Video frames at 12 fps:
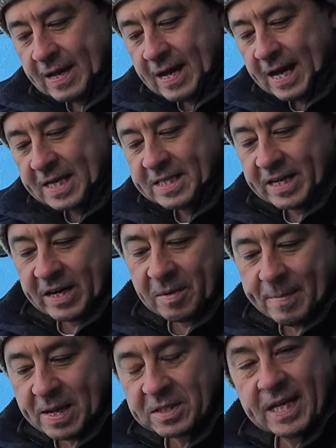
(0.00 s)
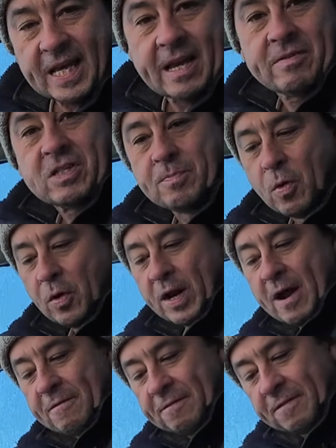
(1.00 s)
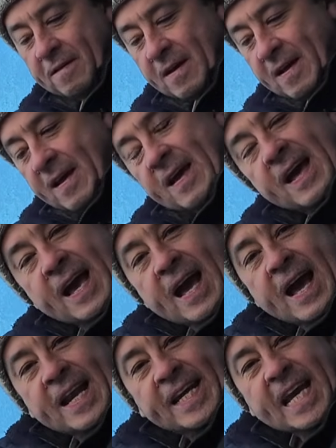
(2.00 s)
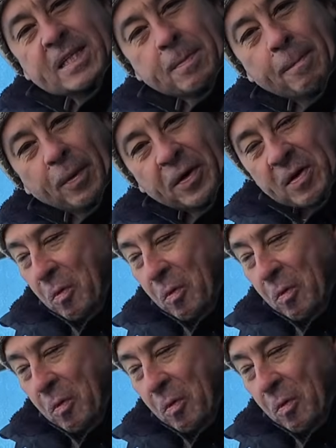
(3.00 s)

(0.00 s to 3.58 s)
And as I said, I can mount it here, it's small enough, and it keeps my body